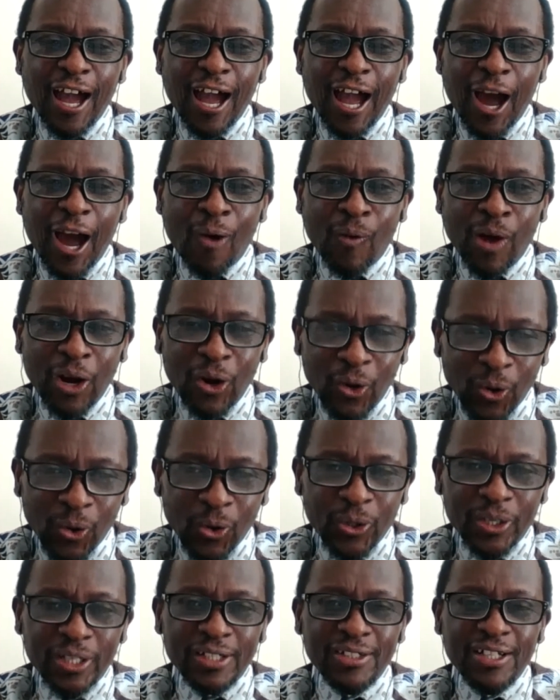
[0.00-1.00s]
our
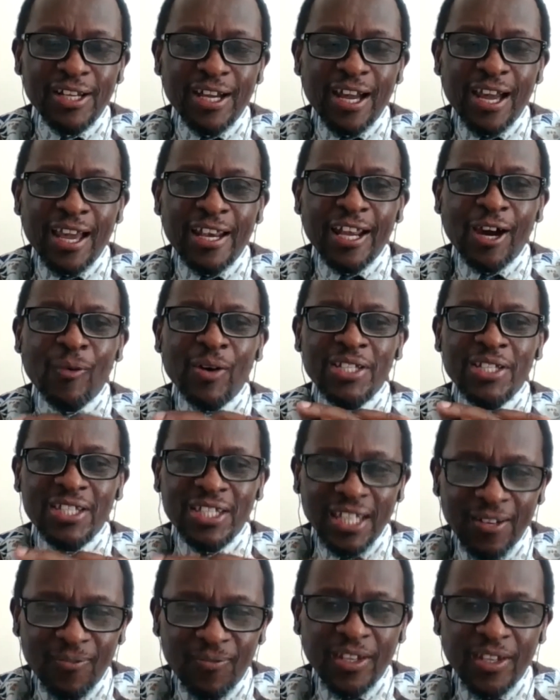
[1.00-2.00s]
Lord and our
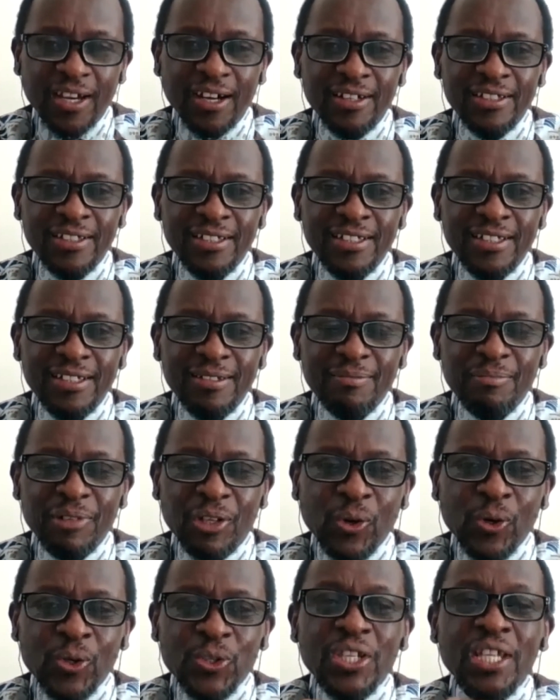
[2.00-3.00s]
Savior
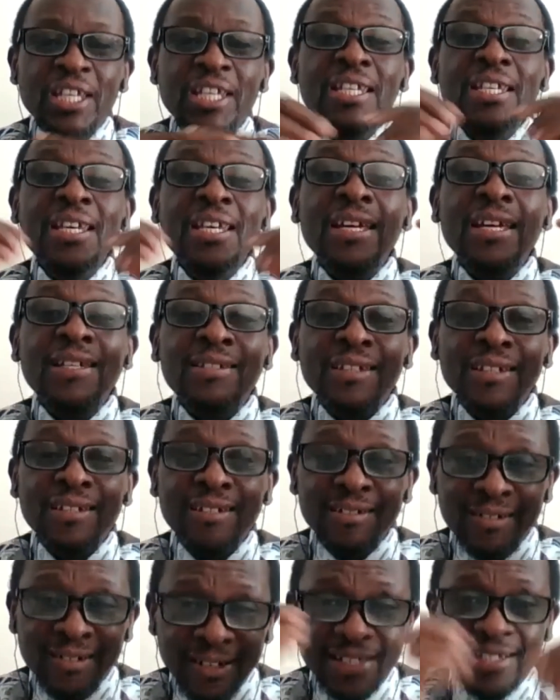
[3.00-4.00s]
because he is
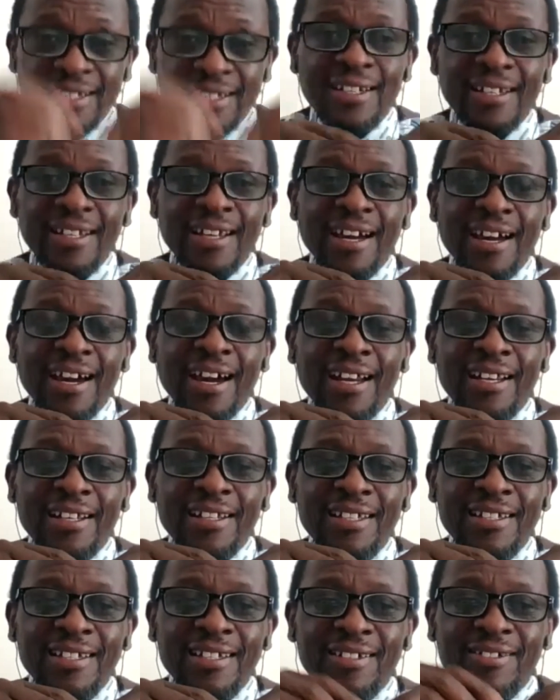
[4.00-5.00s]
risen and
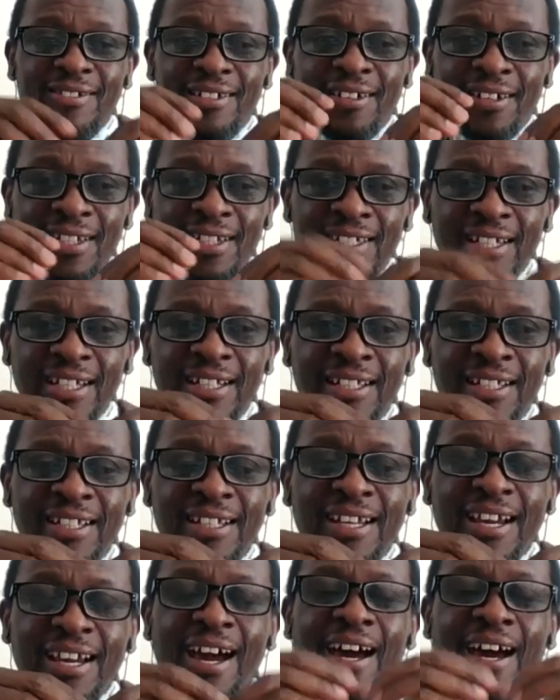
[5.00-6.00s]
he is risen
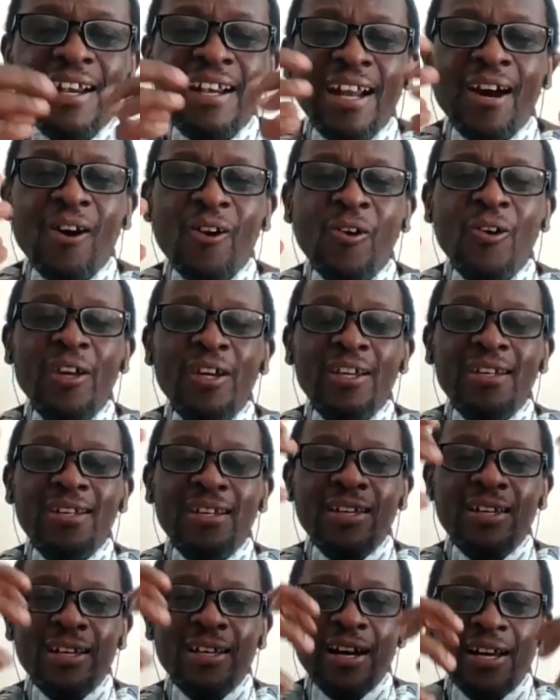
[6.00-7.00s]
and now
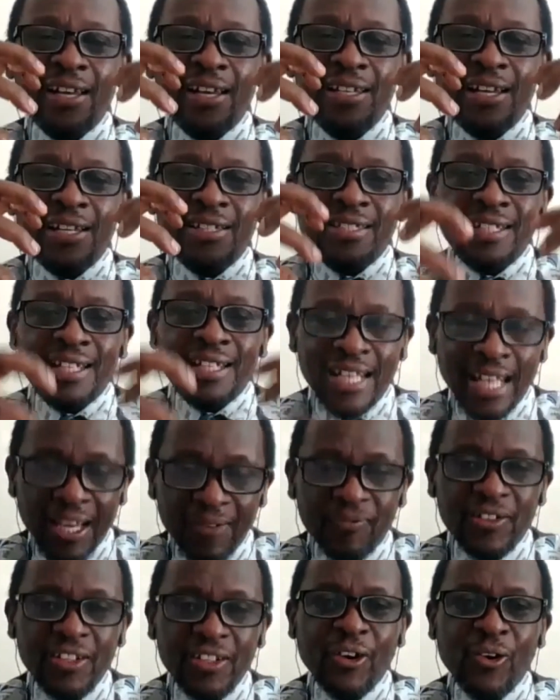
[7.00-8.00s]
he has
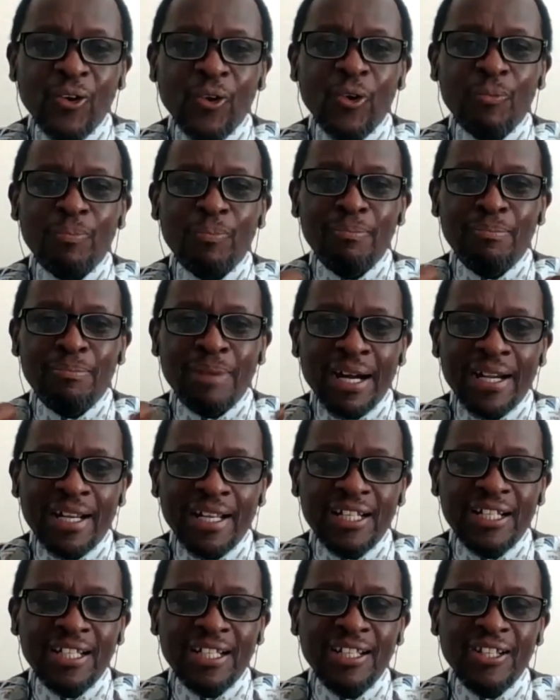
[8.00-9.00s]
left the whole
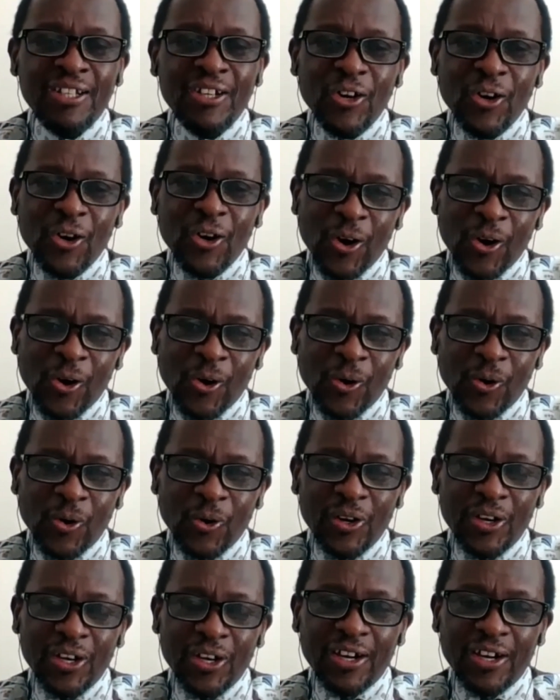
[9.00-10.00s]
burden or
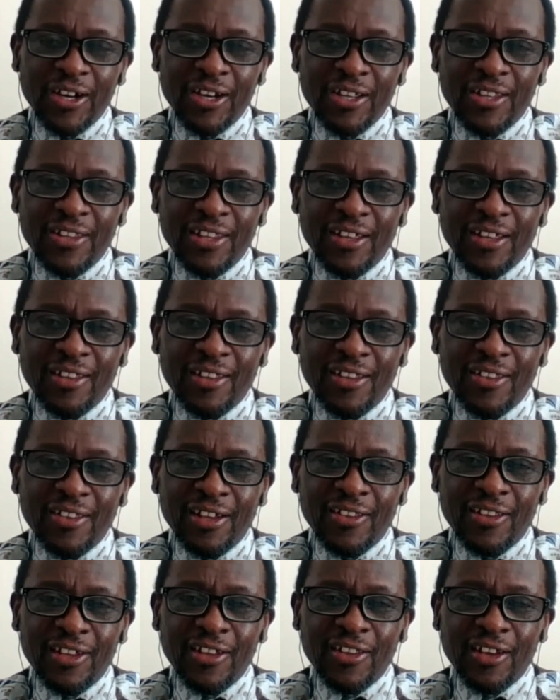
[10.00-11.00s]

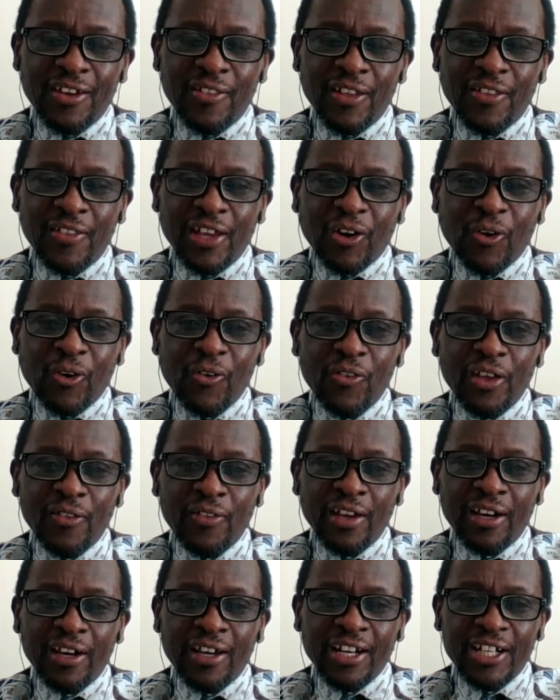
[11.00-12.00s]

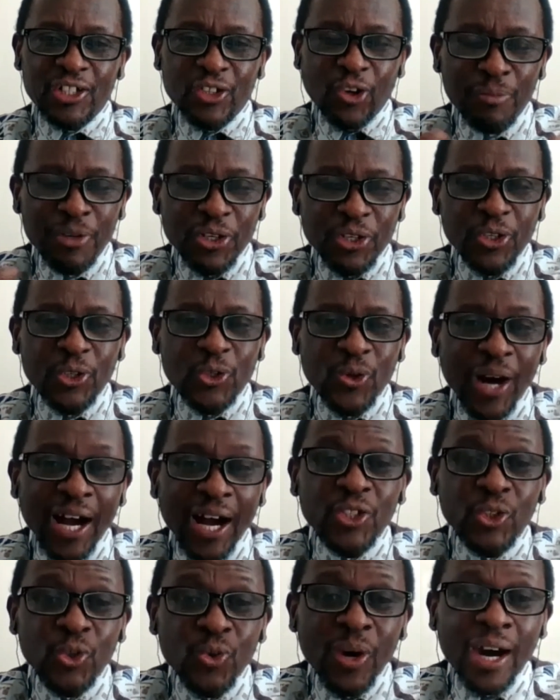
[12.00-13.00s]
the great commission to
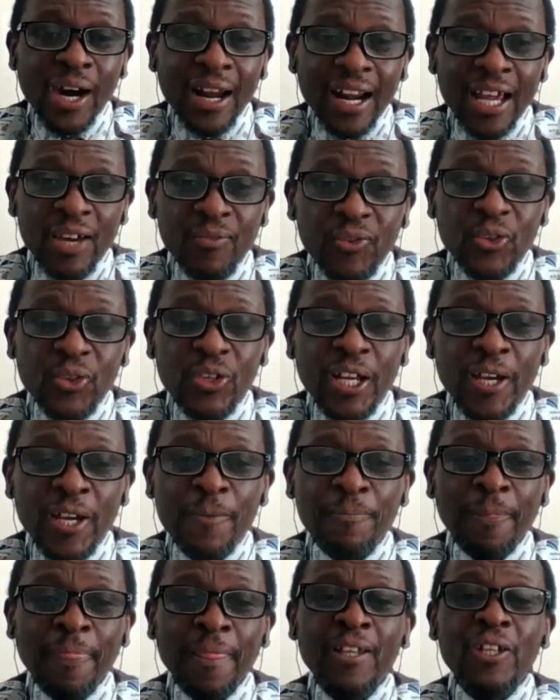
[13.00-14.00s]
us who are alive today
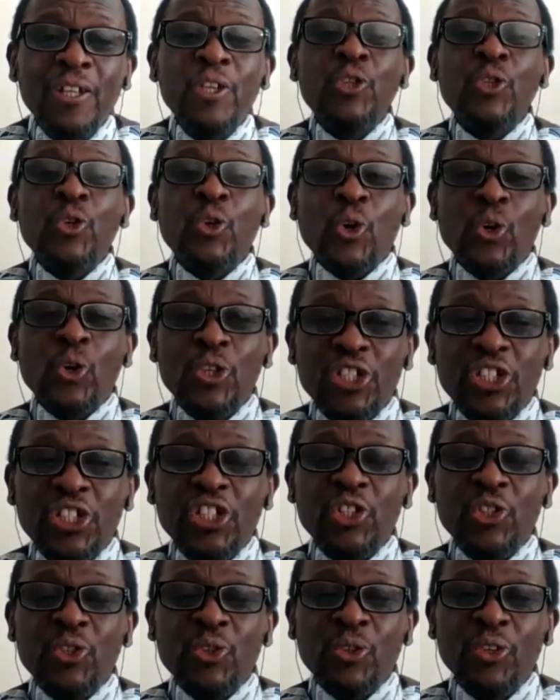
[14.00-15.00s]
to
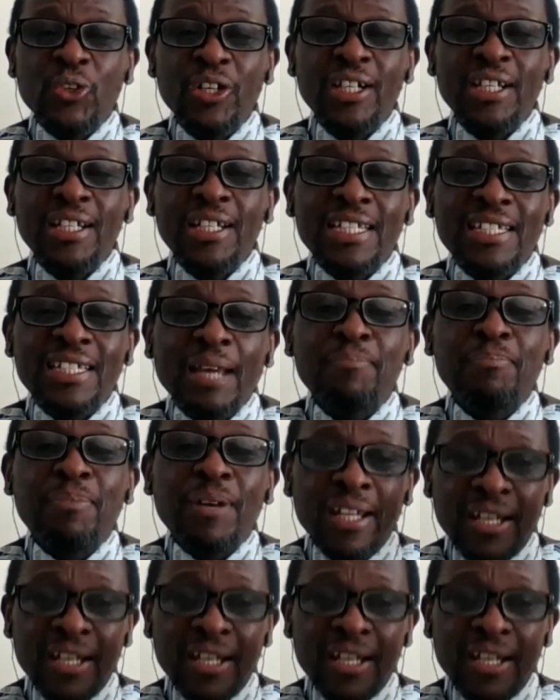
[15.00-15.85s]
continue discipling